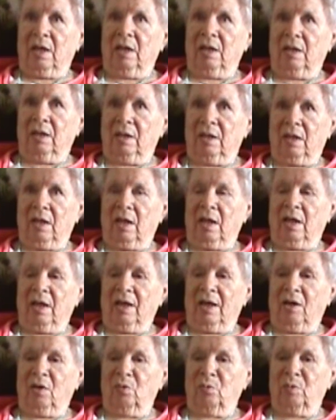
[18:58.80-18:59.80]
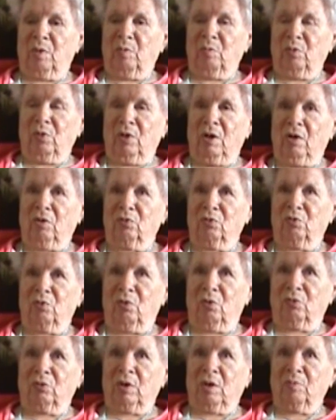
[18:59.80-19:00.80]
Uh, I remember how
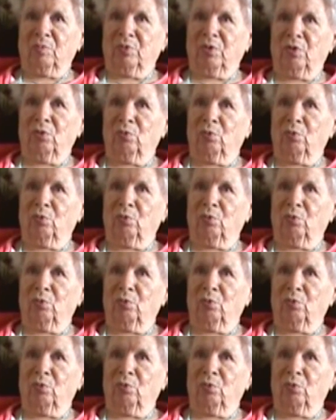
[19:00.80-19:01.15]
grown up you